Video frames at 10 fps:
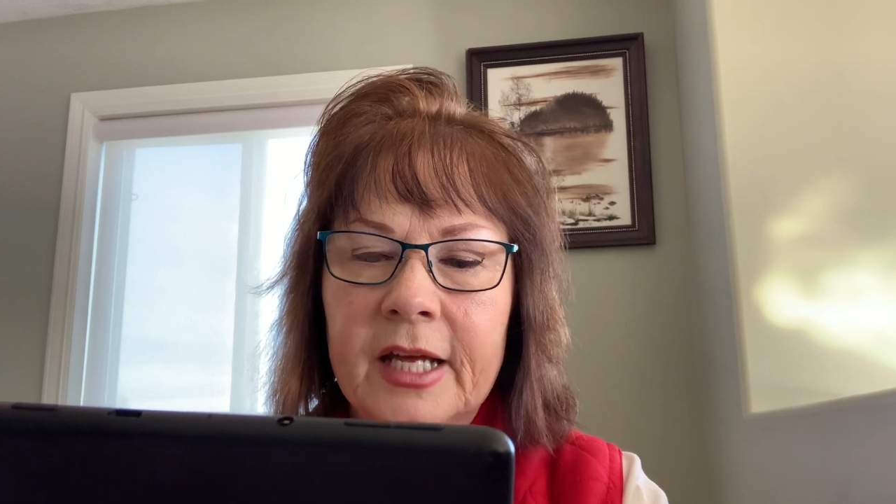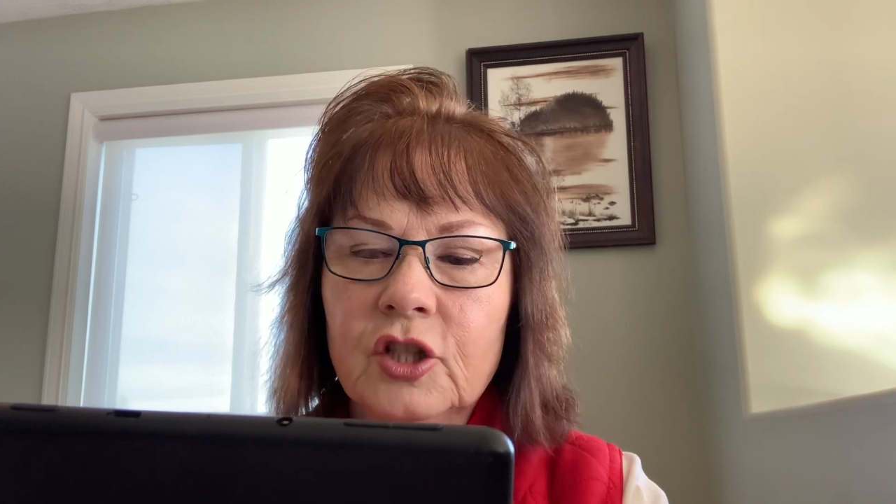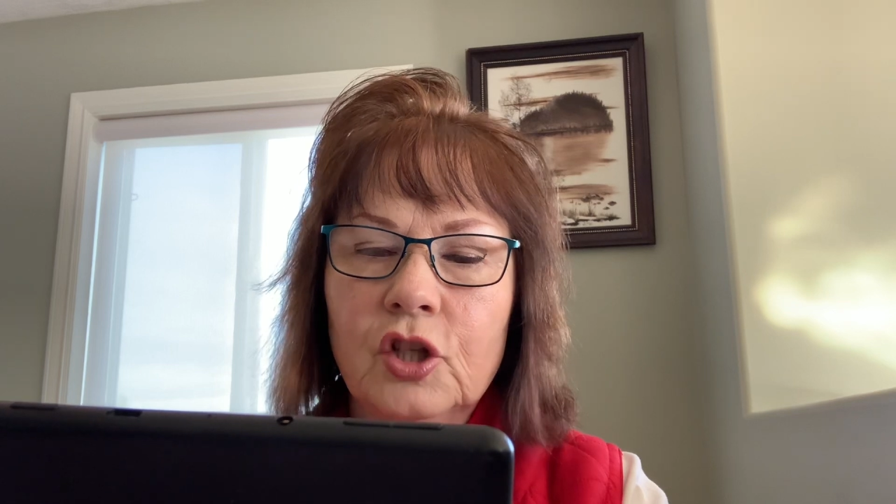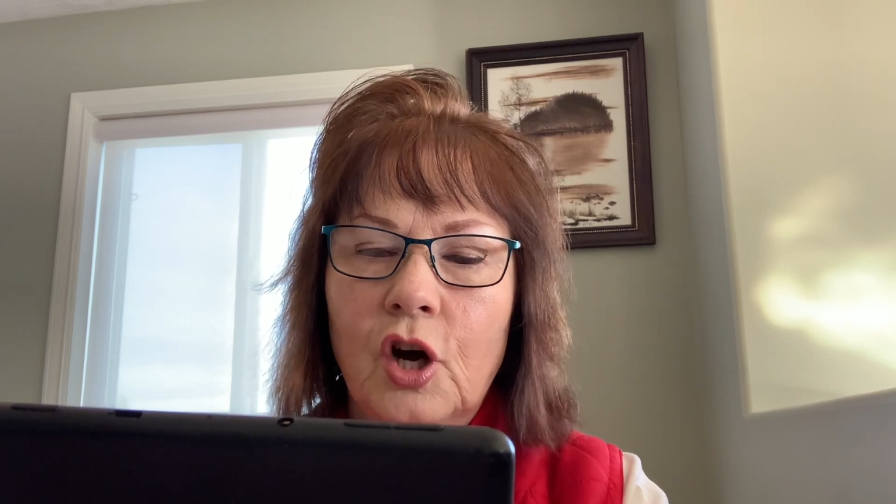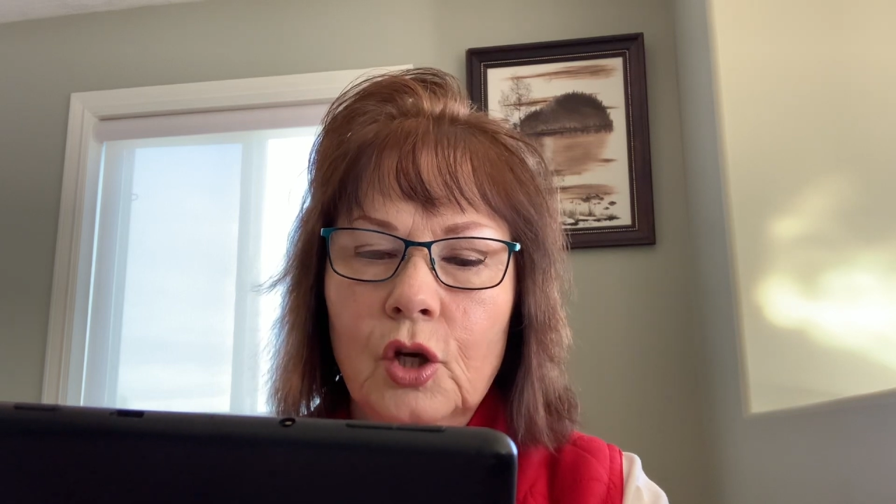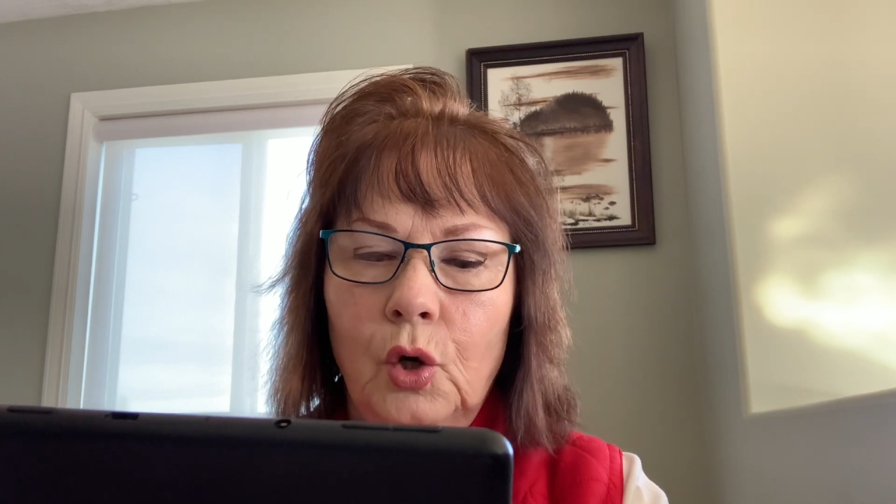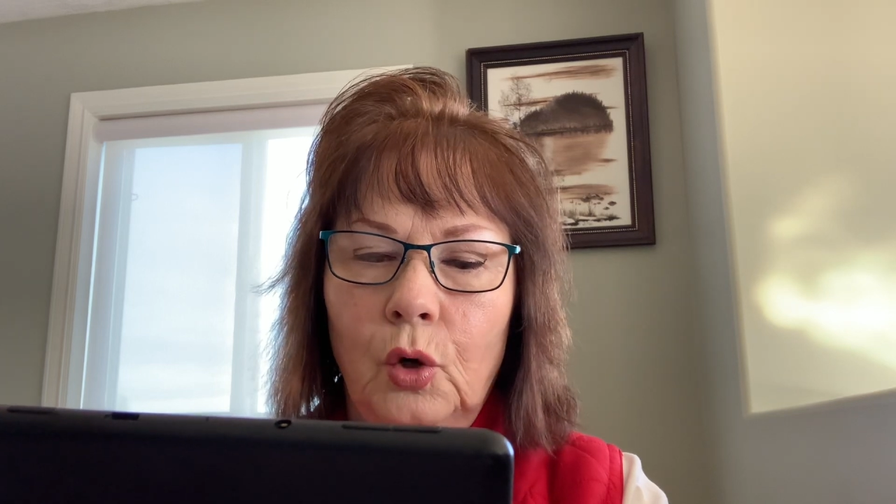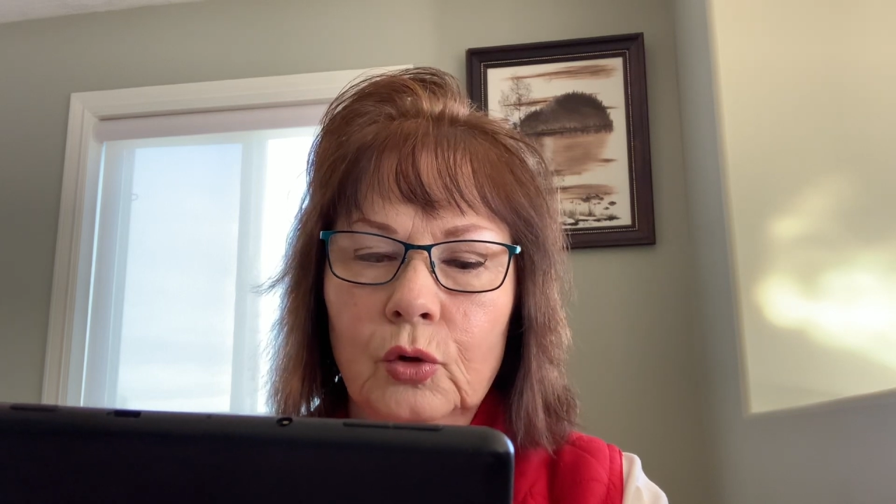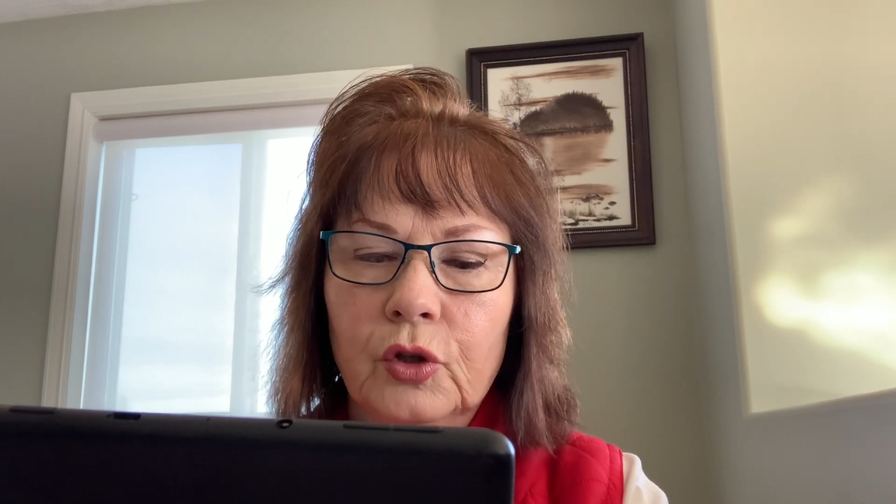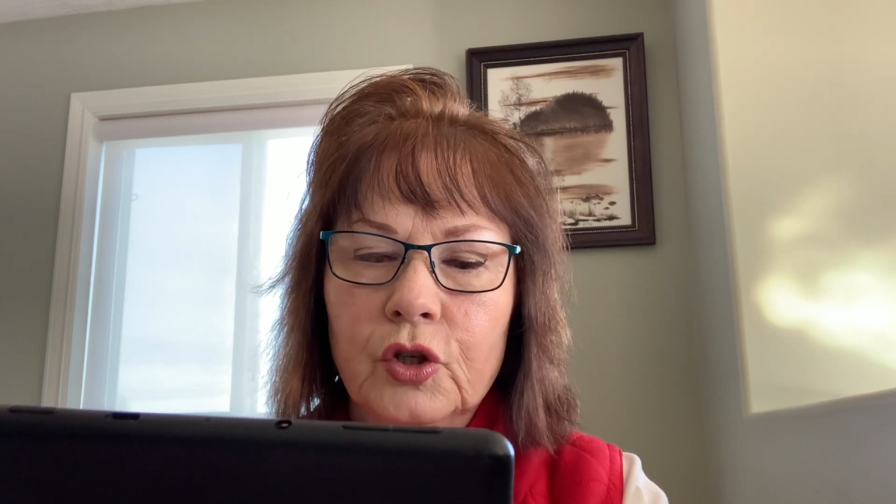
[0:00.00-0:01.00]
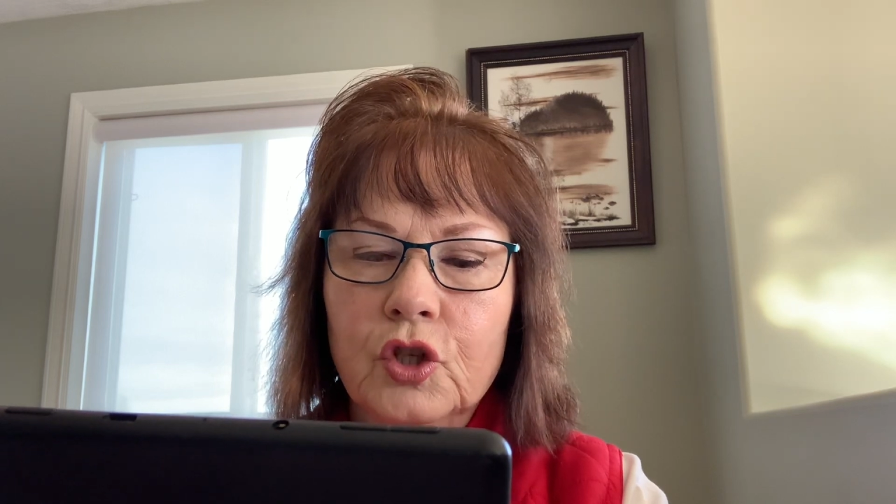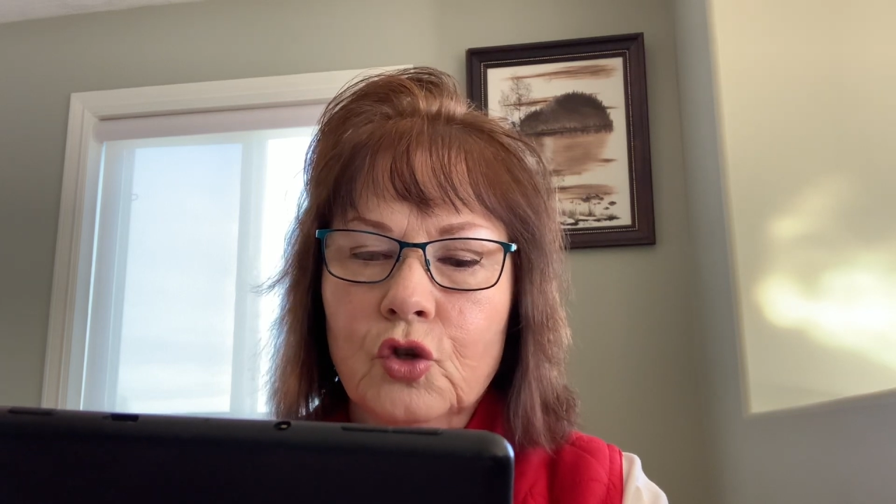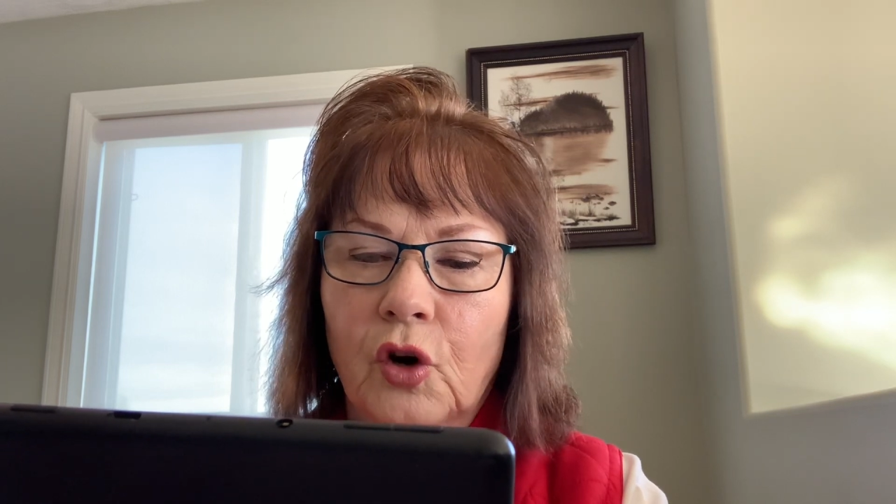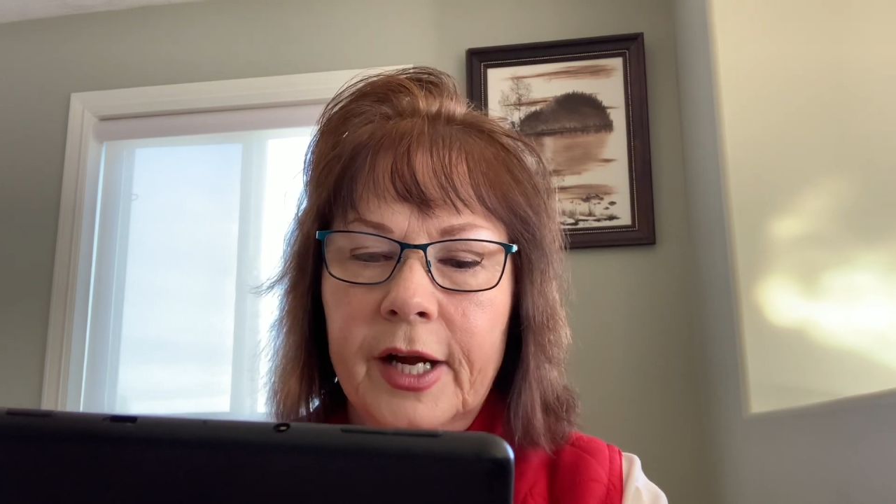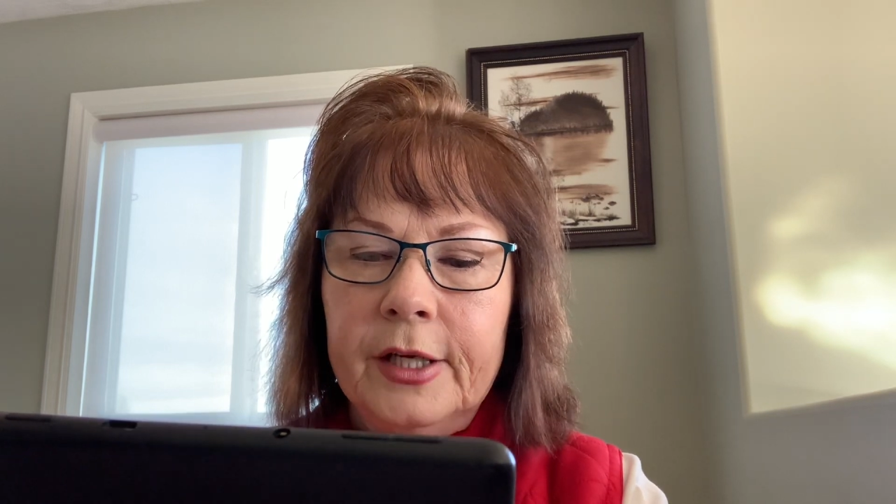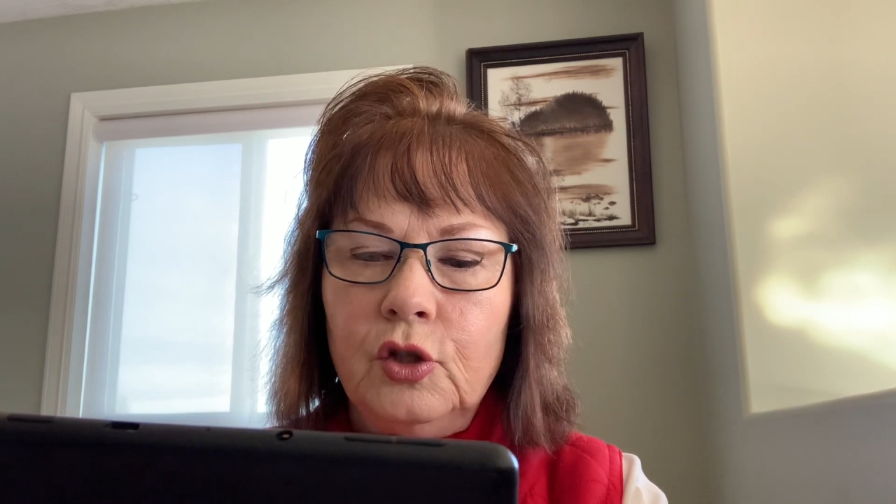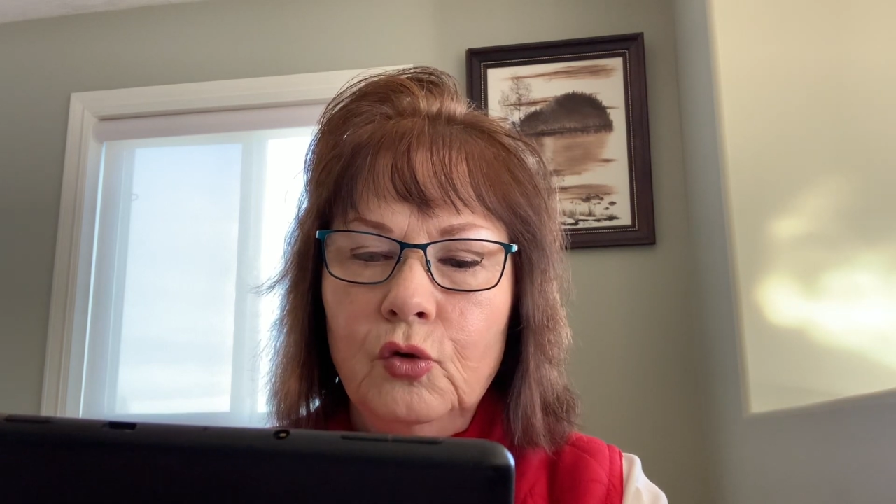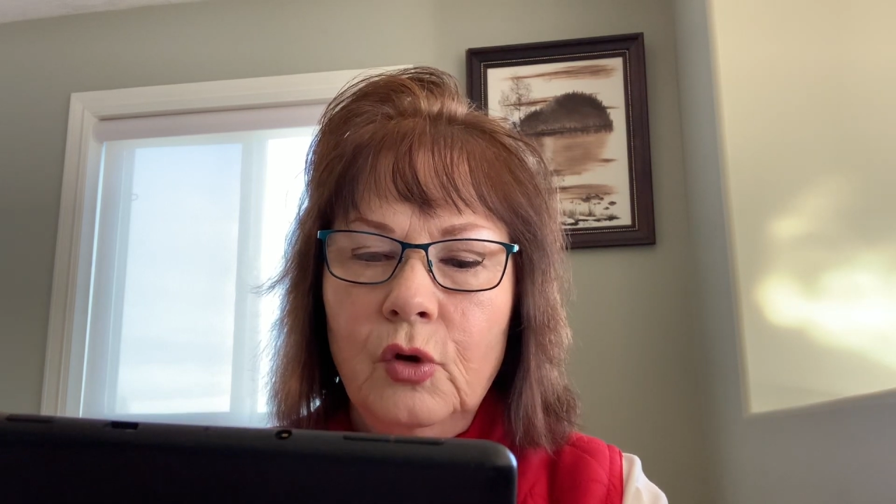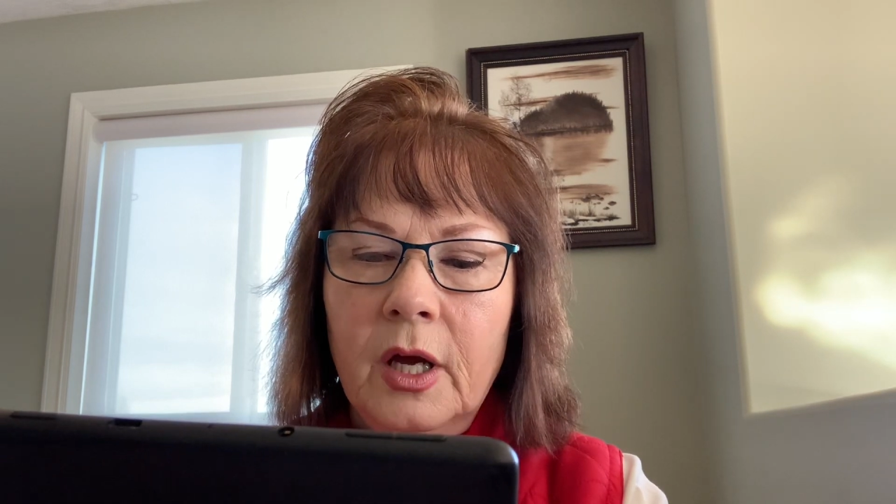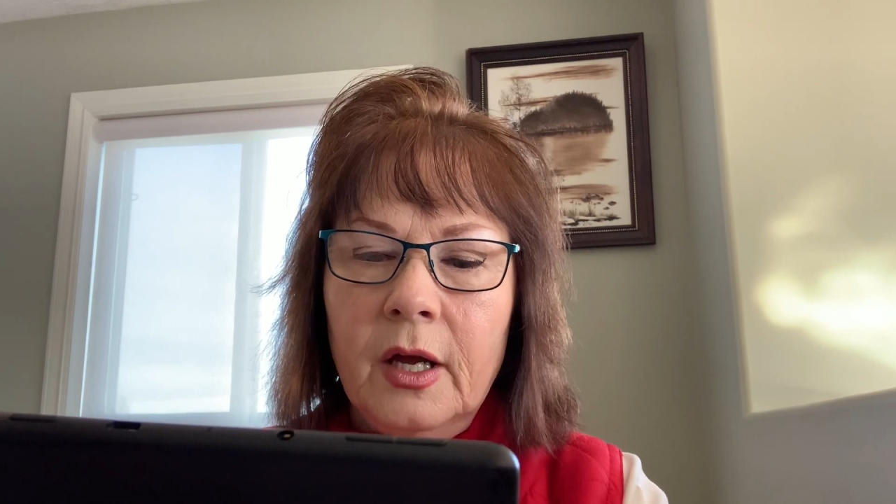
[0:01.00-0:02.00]
and stockholders trying
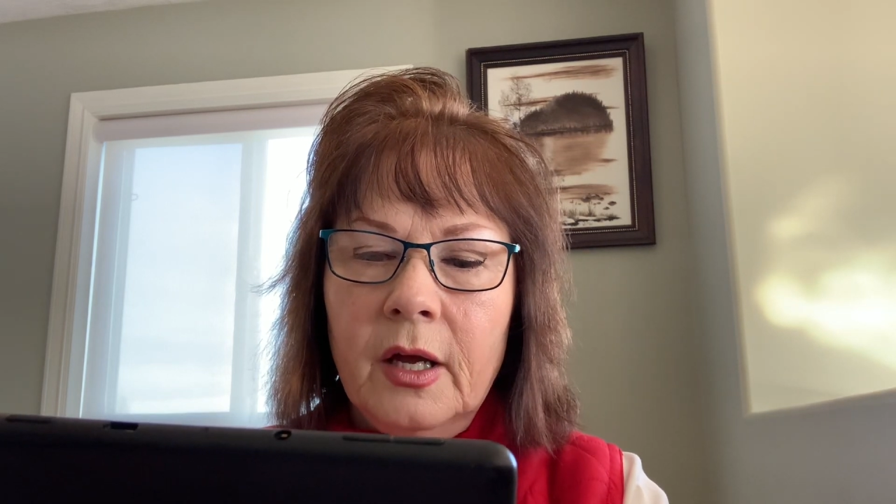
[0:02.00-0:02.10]
to